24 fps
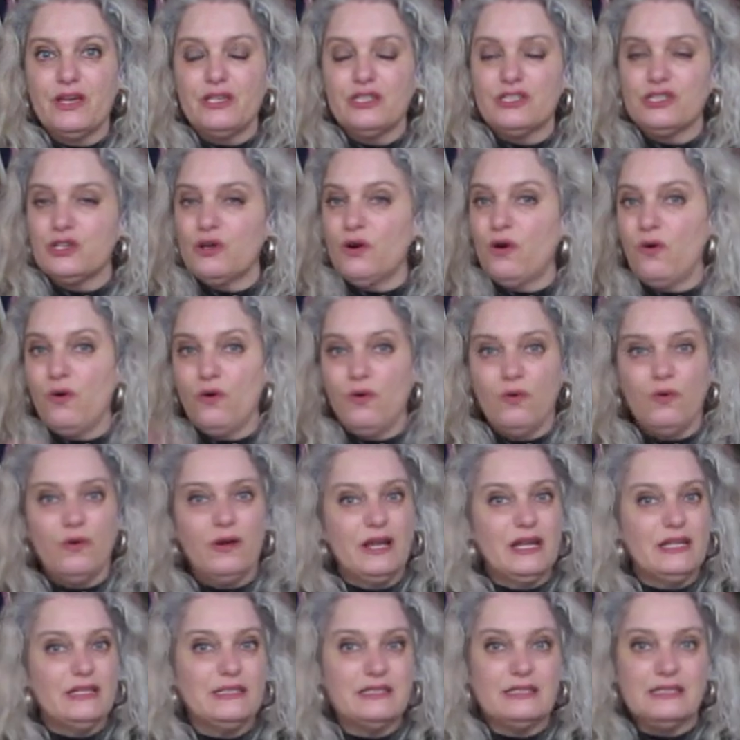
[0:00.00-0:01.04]
So
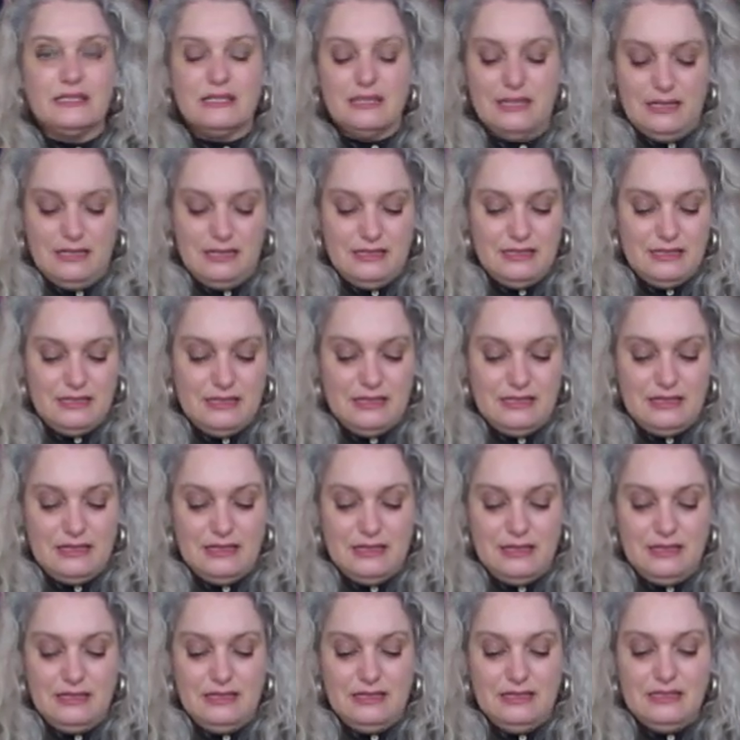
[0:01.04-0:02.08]
it's it's
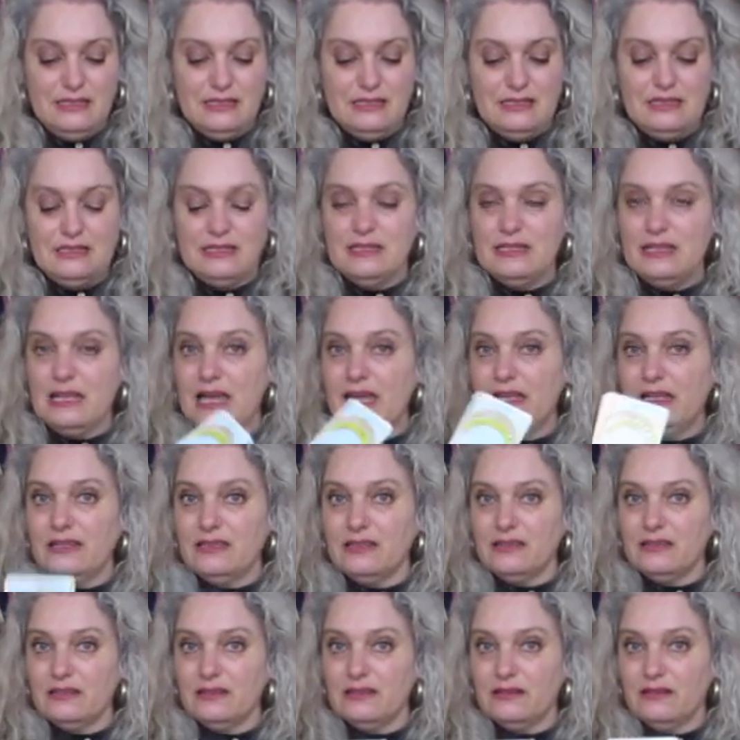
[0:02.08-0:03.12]
this is the
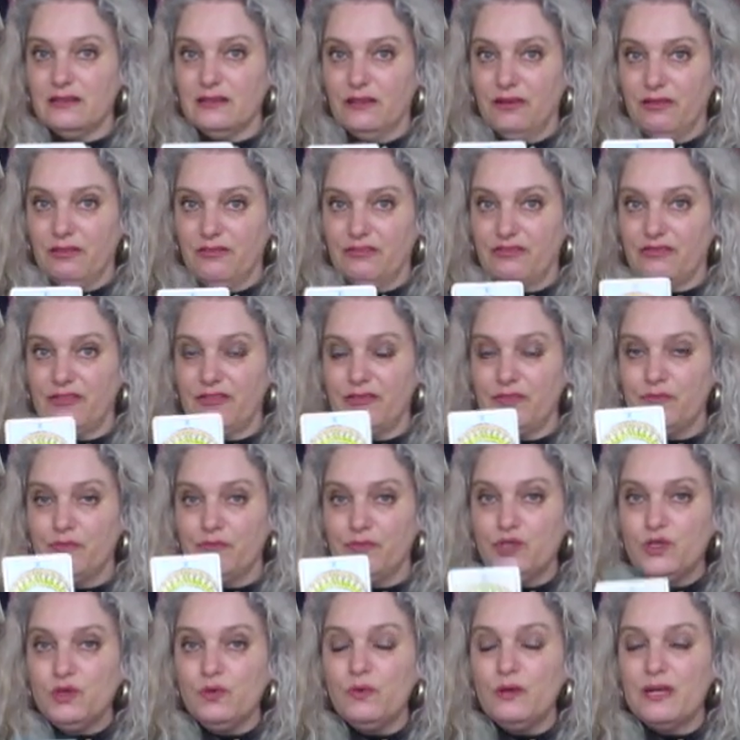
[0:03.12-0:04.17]
end of
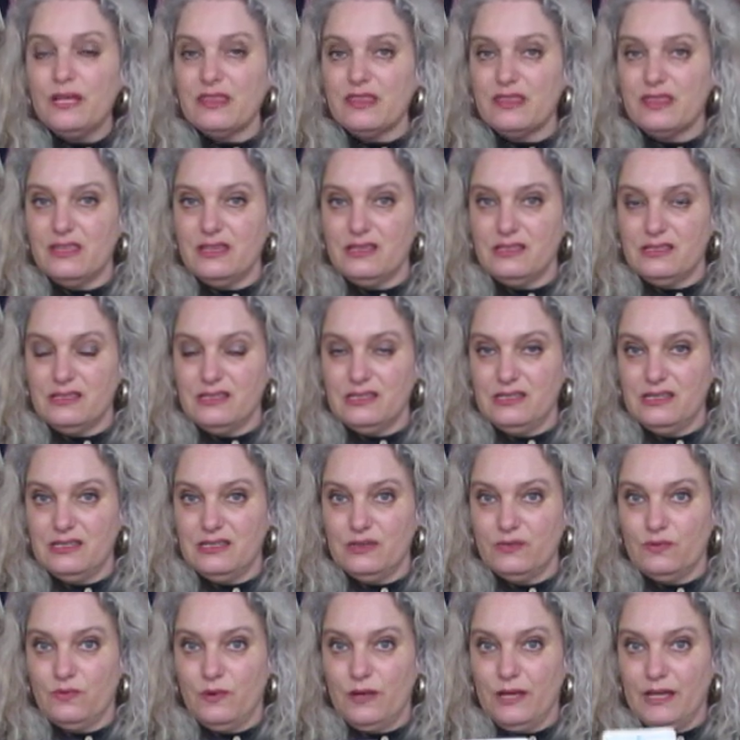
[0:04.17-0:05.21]
doing things
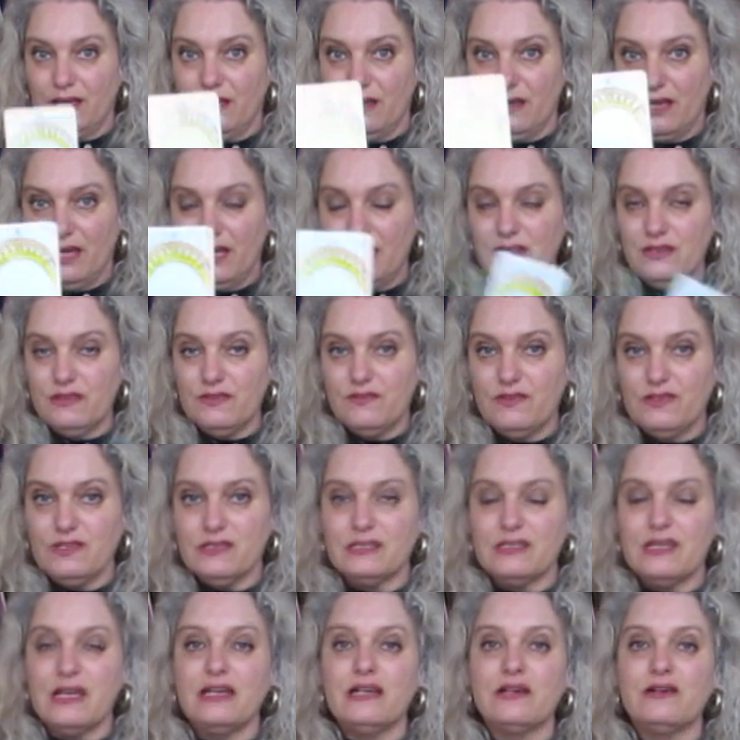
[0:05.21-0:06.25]
this way, end of the
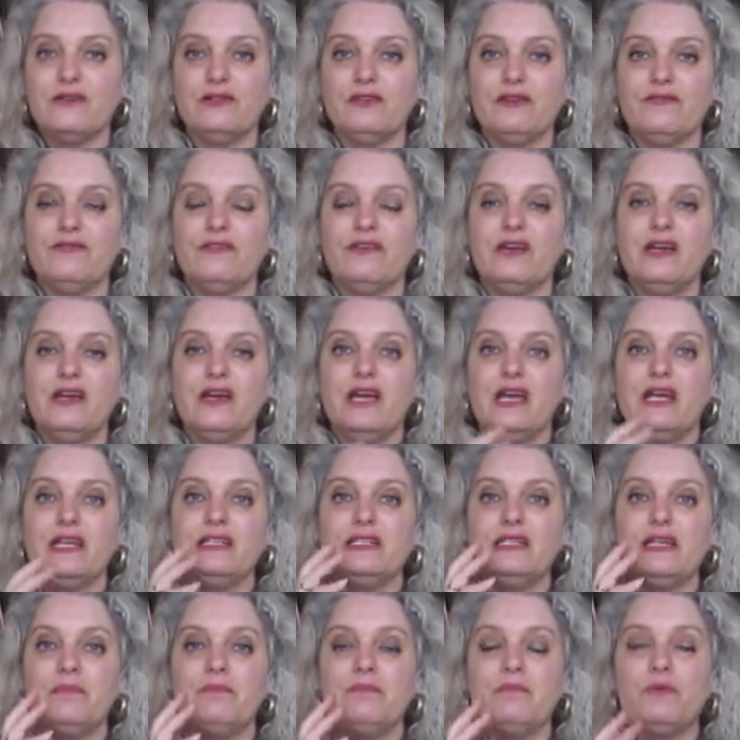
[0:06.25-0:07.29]
cycle of
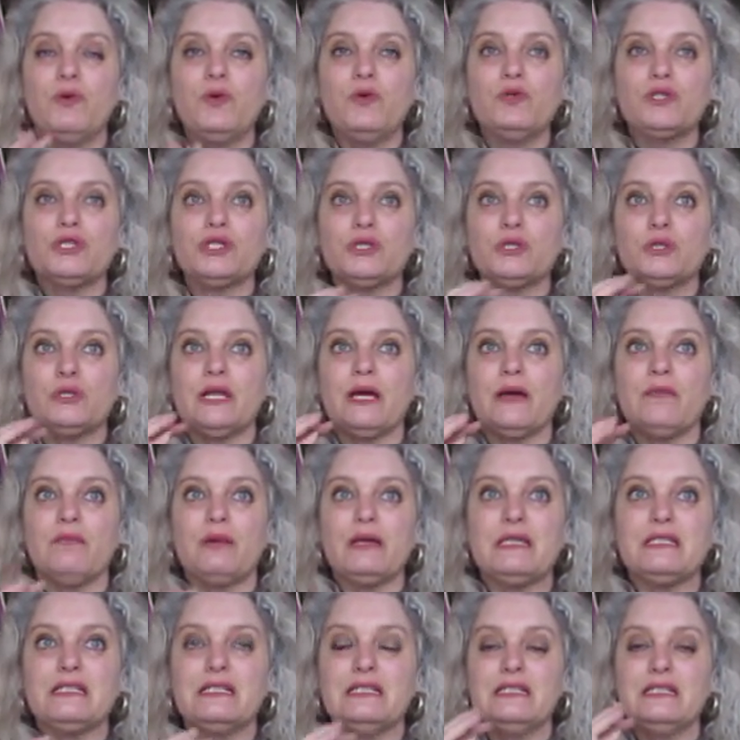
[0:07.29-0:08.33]
the emotional
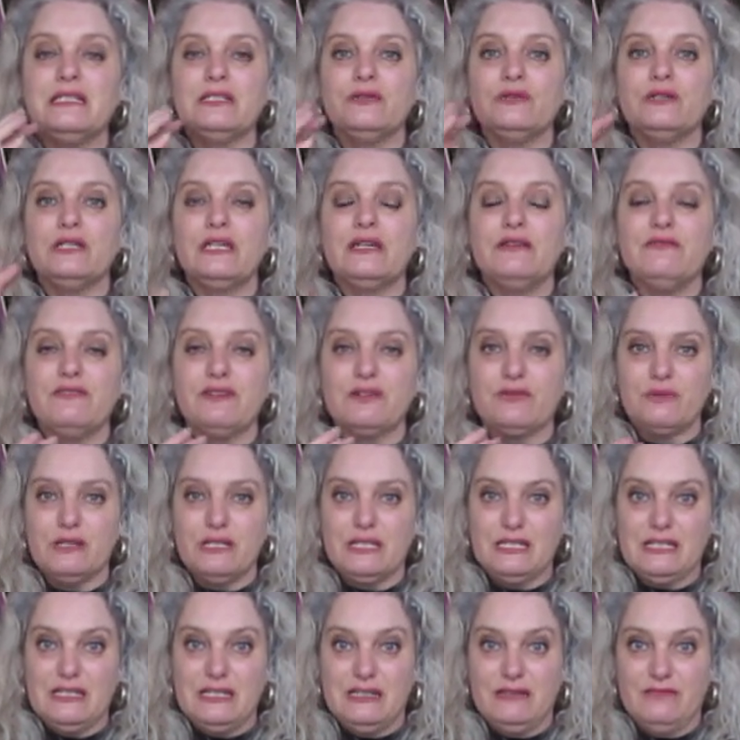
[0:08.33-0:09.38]
capacity to give and
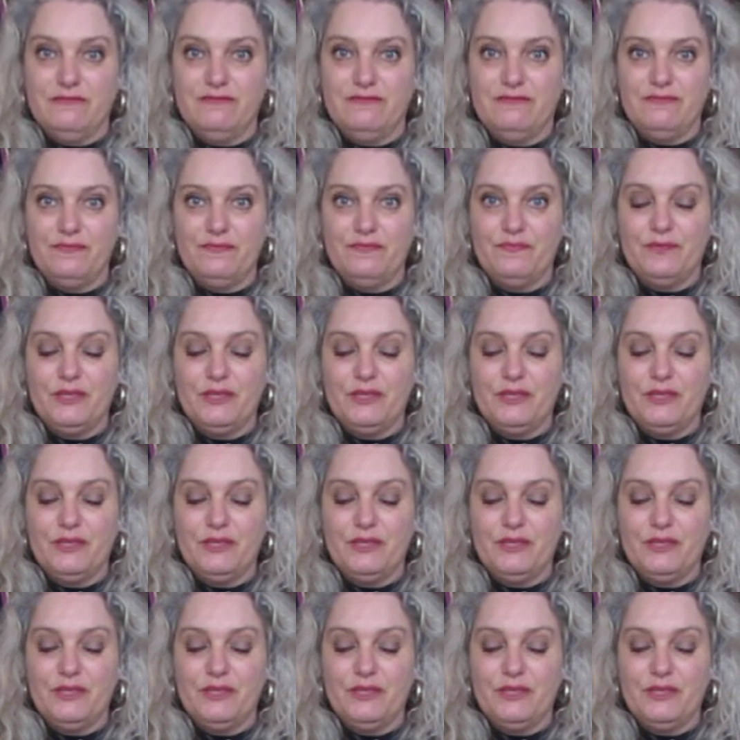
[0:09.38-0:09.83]
receive.